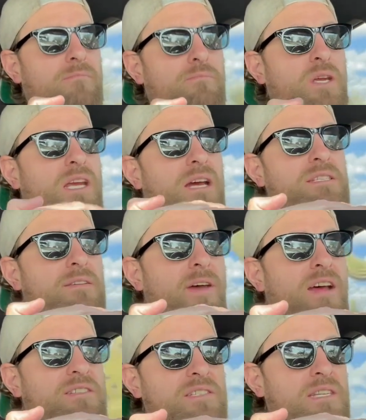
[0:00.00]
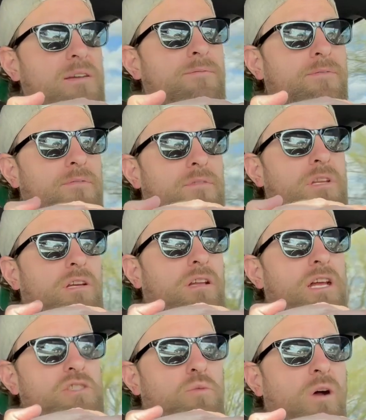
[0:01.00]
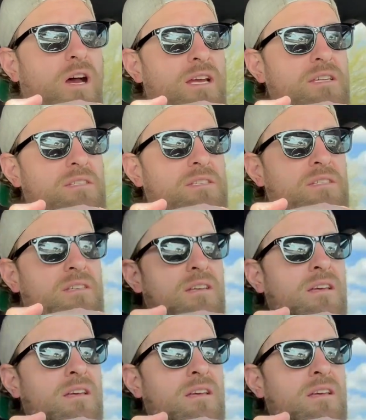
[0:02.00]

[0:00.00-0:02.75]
because of how stiff the clutch was,